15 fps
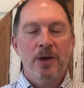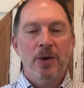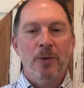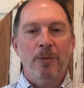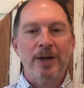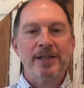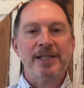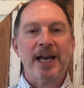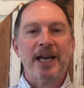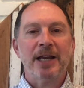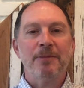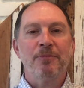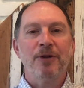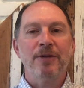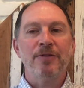When a
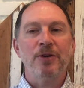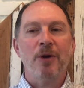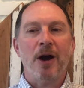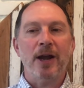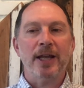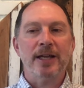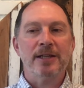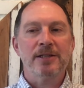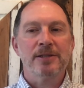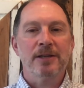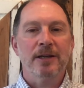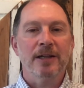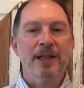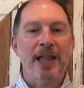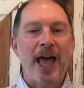second preview audience
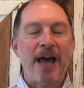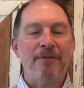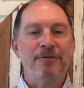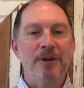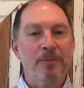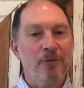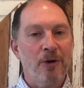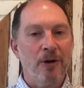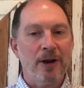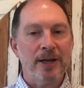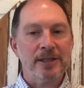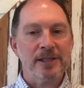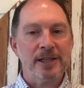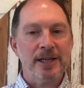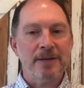laughed
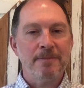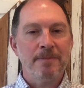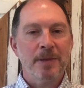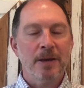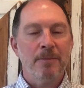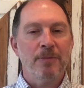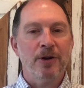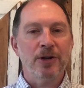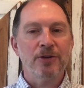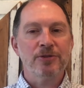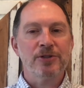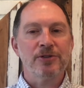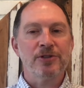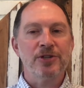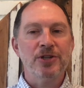uproariously,
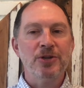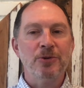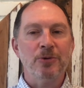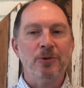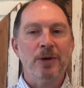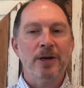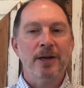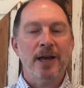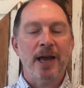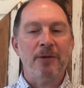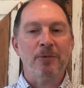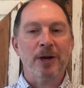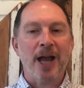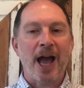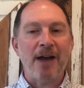producers knew and
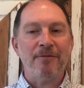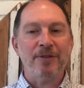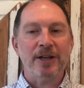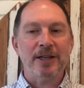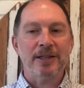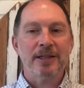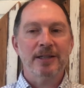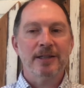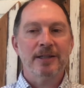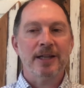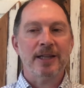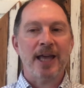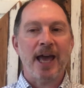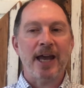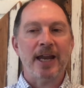were confident that
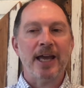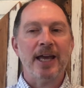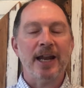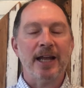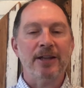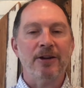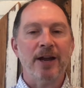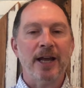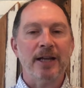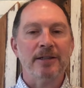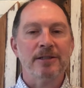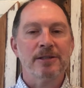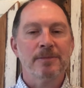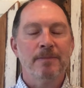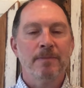they had a hit on their hands.